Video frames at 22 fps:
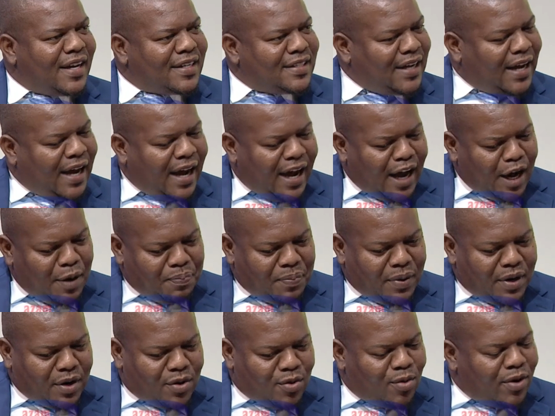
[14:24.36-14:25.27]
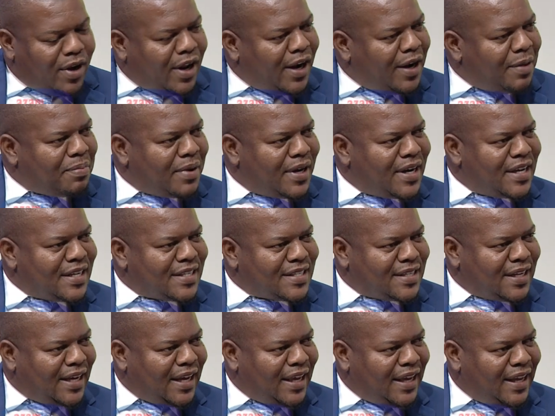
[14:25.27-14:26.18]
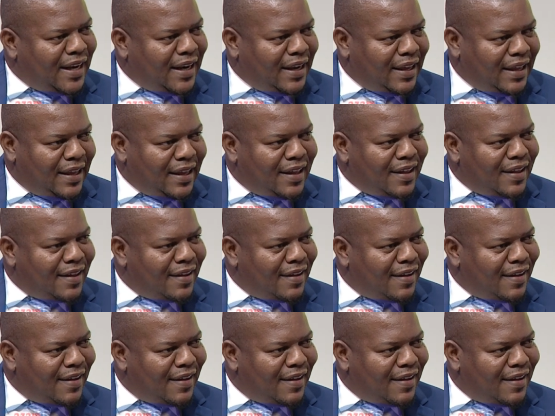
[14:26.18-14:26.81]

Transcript: hata hapa kweli panastahili.